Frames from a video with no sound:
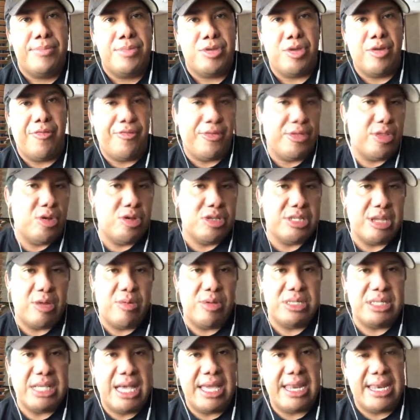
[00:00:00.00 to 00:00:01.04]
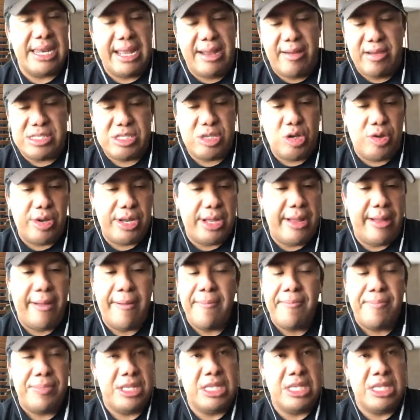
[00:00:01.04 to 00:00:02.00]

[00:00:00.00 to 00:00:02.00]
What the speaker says: So for those that reside in Arizona,